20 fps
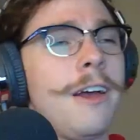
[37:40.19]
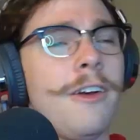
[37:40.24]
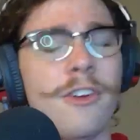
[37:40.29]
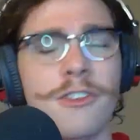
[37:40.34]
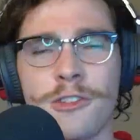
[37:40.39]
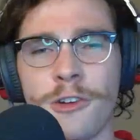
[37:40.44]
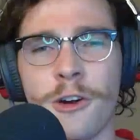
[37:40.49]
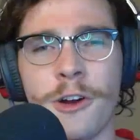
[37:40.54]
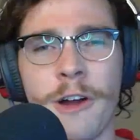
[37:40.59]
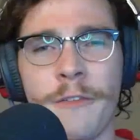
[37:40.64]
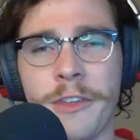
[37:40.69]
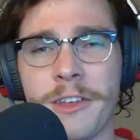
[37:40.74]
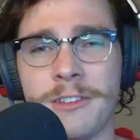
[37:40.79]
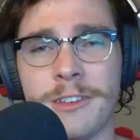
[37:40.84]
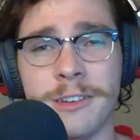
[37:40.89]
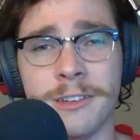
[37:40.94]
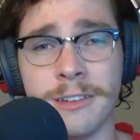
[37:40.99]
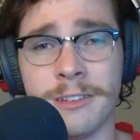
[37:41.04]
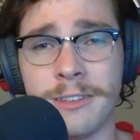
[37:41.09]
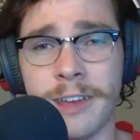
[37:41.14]
Started off the
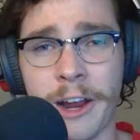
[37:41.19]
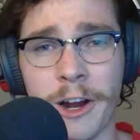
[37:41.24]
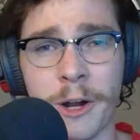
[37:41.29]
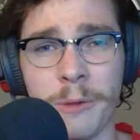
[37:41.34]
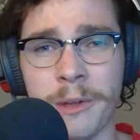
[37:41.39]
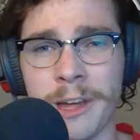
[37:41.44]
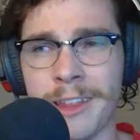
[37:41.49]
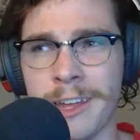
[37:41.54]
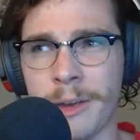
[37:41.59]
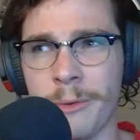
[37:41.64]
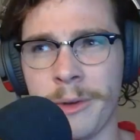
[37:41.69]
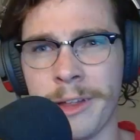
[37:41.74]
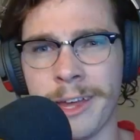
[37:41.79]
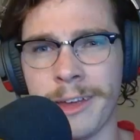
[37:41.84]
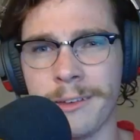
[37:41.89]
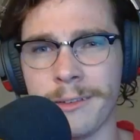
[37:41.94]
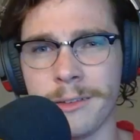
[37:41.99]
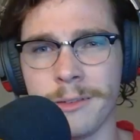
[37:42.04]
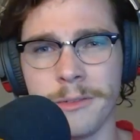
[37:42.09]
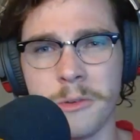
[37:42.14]
season terribly. I think he went
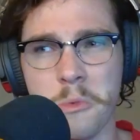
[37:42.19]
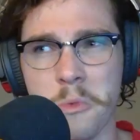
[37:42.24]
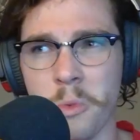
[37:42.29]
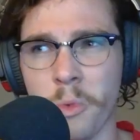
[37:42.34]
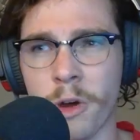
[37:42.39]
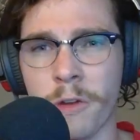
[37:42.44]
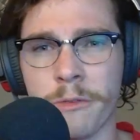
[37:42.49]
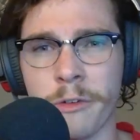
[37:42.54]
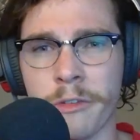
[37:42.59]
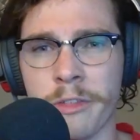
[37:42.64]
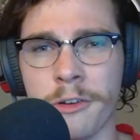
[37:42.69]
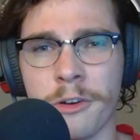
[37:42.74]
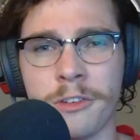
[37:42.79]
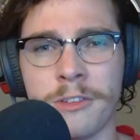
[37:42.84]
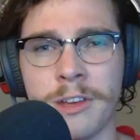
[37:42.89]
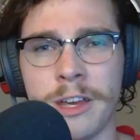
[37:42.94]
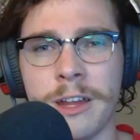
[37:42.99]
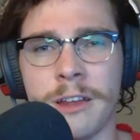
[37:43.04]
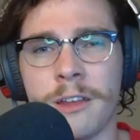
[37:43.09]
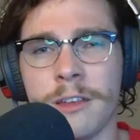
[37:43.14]
like
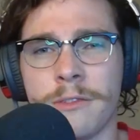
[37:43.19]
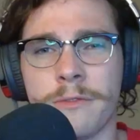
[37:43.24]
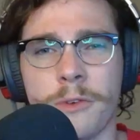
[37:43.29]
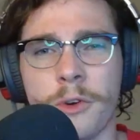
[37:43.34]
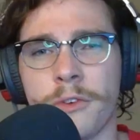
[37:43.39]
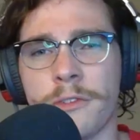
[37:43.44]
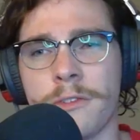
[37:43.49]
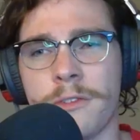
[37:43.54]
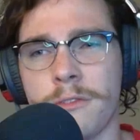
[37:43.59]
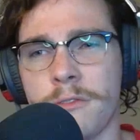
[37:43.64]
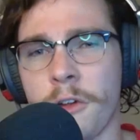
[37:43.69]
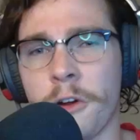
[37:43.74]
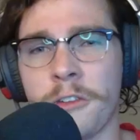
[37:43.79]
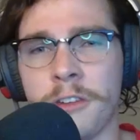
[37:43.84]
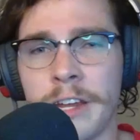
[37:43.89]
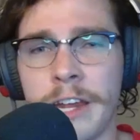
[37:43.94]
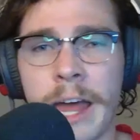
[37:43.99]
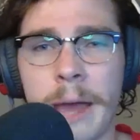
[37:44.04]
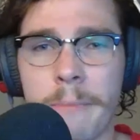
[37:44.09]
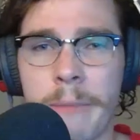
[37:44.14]
1-13 his first
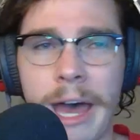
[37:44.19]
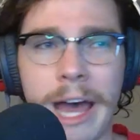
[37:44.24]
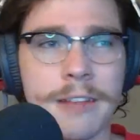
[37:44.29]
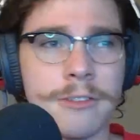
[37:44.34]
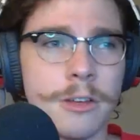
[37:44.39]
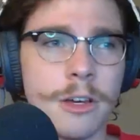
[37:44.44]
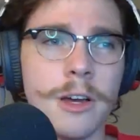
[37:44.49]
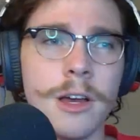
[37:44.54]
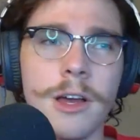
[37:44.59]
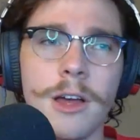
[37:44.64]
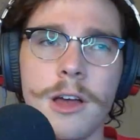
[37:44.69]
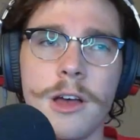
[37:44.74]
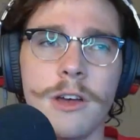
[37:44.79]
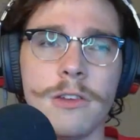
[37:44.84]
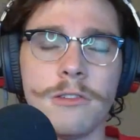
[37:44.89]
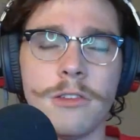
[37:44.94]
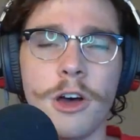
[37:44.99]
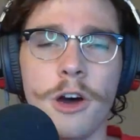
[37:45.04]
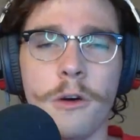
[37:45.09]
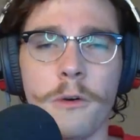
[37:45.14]
13 at bats.
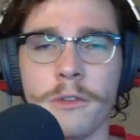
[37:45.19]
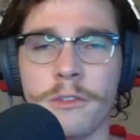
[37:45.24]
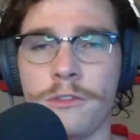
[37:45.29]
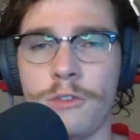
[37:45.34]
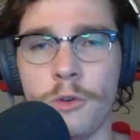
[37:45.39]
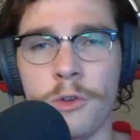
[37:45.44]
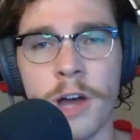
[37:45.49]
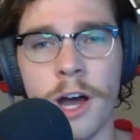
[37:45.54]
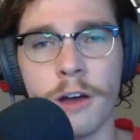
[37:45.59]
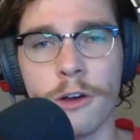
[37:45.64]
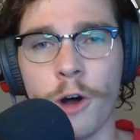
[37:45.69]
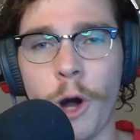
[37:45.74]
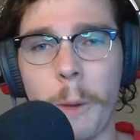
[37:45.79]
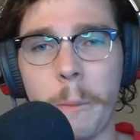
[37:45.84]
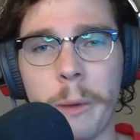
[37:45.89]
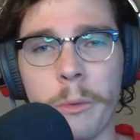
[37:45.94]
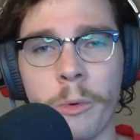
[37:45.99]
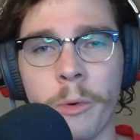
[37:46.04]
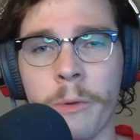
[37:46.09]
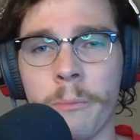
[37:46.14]
So do not call
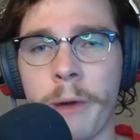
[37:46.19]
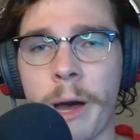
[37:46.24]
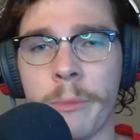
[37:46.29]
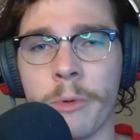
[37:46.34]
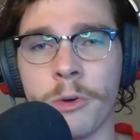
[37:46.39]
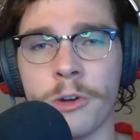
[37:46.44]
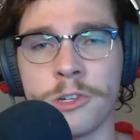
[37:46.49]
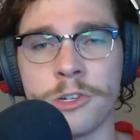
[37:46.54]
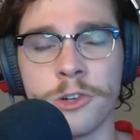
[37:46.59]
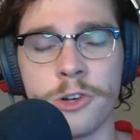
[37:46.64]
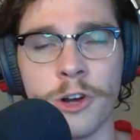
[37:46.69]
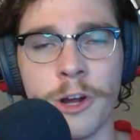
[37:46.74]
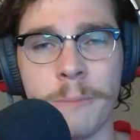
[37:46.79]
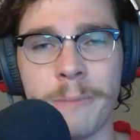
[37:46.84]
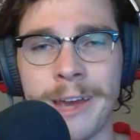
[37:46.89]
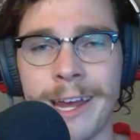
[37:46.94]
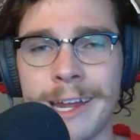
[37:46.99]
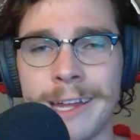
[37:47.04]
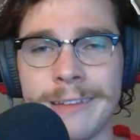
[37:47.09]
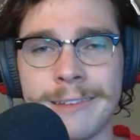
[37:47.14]
Bobby Witt Jr. up
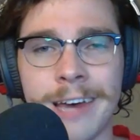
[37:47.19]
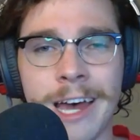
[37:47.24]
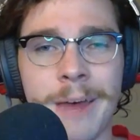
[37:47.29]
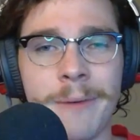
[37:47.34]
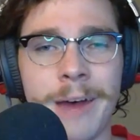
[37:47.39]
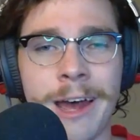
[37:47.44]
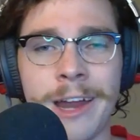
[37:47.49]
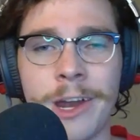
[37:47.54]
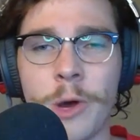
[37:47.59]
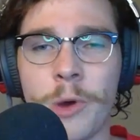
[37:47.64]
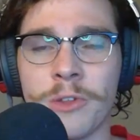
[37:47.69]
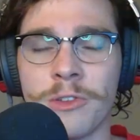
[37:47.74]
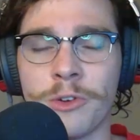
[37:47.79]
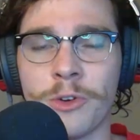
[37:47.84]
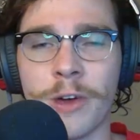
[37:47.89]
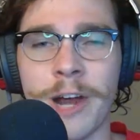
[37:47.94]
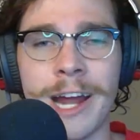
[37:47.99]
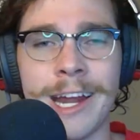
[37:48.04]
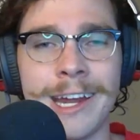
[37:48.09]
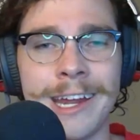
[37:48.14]
anytime. I know
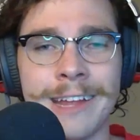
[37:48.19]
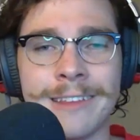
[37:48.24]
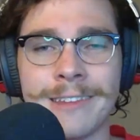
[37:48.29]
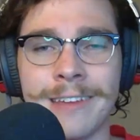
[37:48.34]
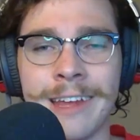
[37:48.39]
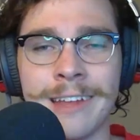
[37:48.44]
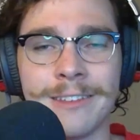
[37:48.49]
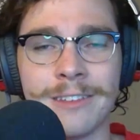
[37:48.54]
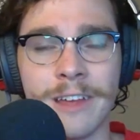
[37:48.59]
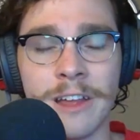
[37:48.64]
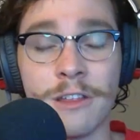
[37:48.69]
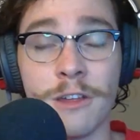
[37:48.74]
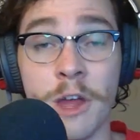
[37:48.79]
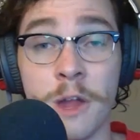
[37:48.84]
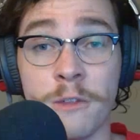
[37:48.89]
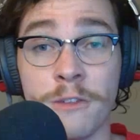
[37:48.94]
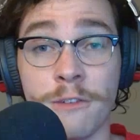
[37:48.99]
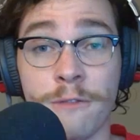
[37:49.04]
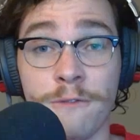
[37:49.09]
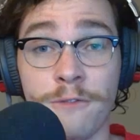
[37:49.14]

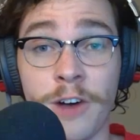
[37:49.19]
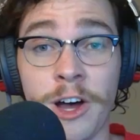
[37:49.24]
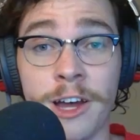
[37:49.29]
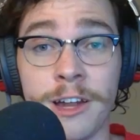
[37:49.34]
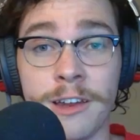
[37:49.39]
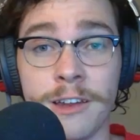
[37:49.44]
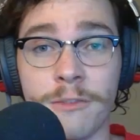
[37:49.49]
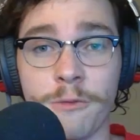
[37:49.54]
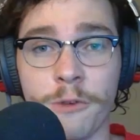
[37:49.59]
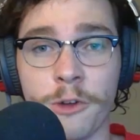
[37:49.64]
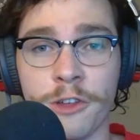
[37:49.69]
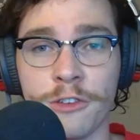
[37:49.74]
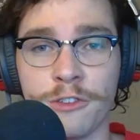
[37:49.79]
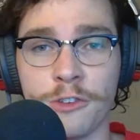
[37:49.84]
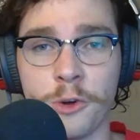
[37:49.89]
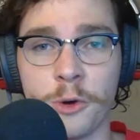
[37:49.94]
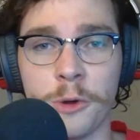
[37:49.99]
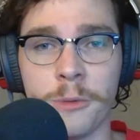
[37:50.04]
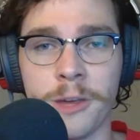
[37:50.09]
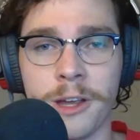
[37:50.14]
it's fun for the
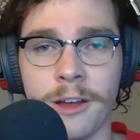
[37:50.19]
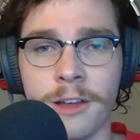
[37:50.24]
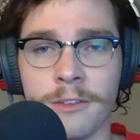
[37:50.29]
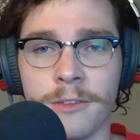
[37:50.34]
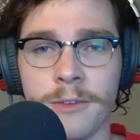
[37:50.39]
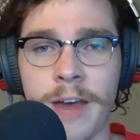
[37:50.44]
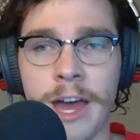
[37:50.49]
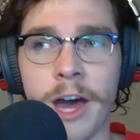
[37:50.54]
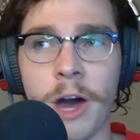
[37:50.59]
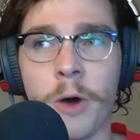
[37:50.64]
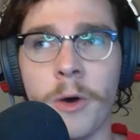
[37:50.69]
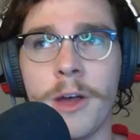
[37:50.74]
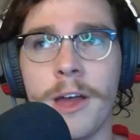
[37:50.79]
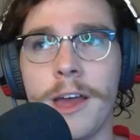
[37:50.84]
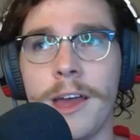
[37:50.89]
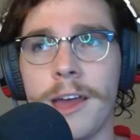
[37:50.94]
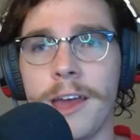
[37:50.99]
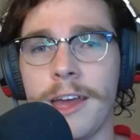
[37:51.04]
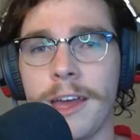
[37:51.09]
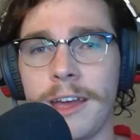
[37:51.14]
story because of how
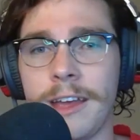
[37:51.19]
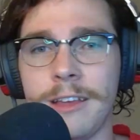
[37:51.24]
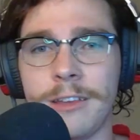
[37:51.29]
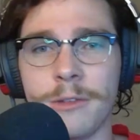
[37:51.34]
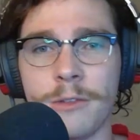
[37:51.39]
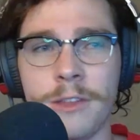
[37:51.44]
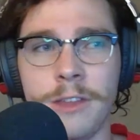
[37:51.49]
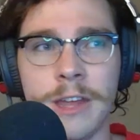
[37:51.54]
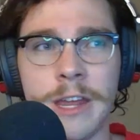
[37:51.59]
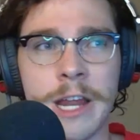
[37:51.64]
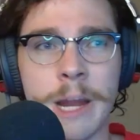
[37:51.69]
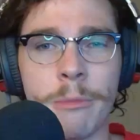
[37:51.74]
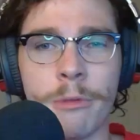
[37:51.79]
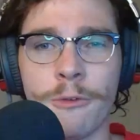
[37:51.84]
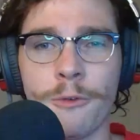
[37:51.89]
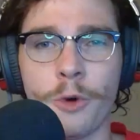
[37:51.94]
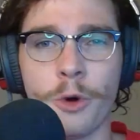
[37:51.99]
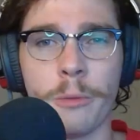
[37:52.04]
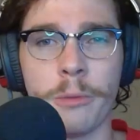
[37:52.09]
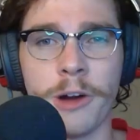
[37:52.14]
he's the number
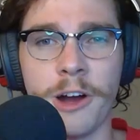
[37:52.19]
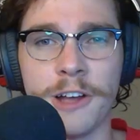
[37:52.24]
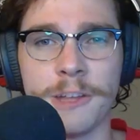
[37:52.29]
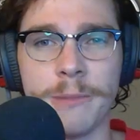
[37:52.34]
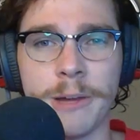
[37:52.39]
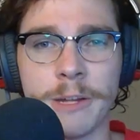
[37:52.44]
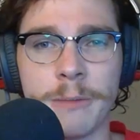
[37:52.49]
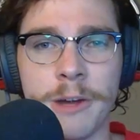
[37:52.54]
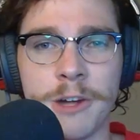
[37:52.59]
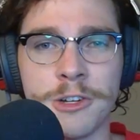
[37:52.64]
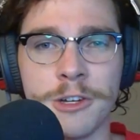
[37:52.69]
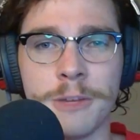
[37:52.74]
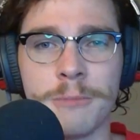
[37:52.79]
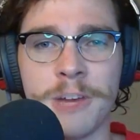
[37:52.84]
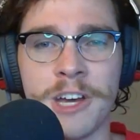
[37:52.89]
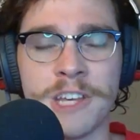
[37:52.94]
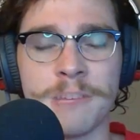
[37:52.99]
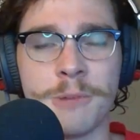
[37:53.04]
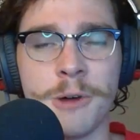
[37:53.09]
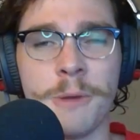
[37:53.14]
four prospect in Major League
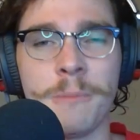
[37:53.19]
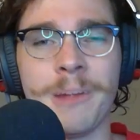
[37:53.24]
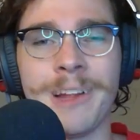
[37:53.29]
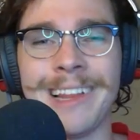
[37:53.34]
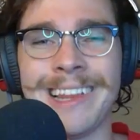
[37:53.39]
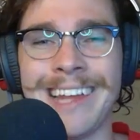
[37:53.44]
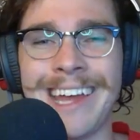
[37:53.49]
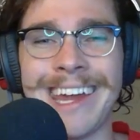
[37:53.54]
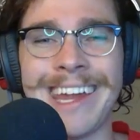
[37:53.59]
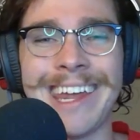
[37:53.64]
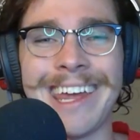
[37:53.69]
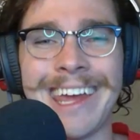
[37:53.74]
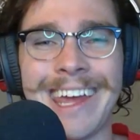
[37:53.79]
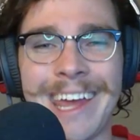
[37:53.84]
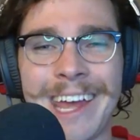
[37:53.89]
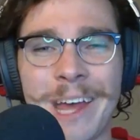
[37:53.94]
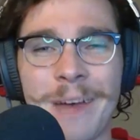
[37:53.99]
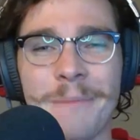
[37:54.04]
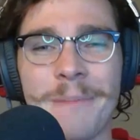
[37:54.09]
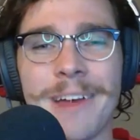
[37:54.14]
Baseball, but let
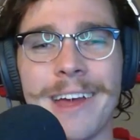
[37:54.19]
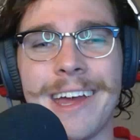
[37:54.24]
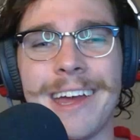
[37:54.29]
him